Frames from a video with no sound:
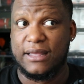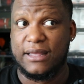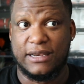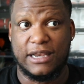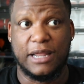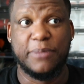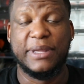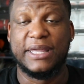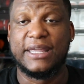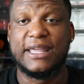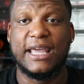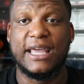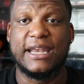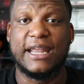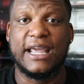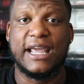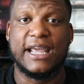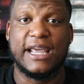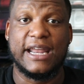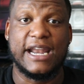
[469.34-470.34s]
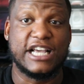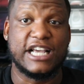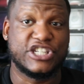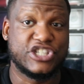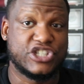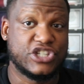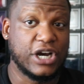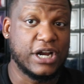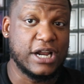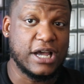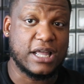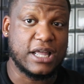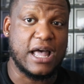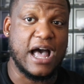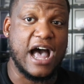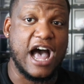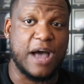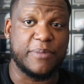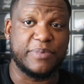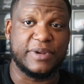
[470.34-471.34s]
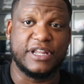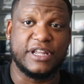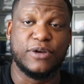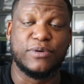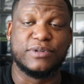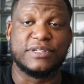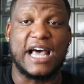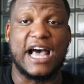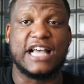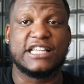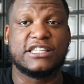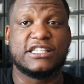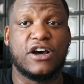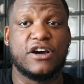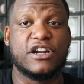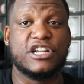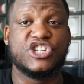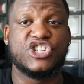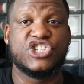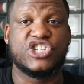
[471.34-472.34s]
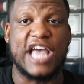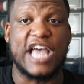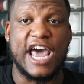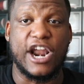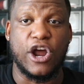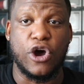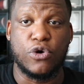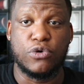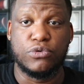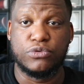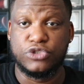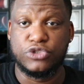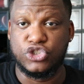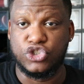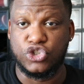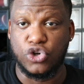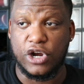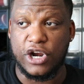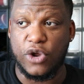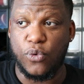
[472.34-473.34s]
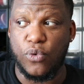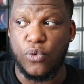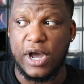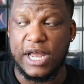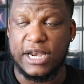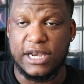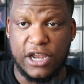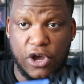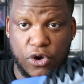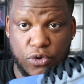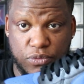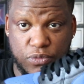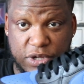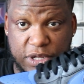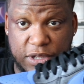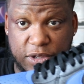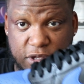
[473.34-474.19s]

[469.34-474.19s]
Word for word: let me get that. And I should have copped. It was I saw the shadow Jordan 1 low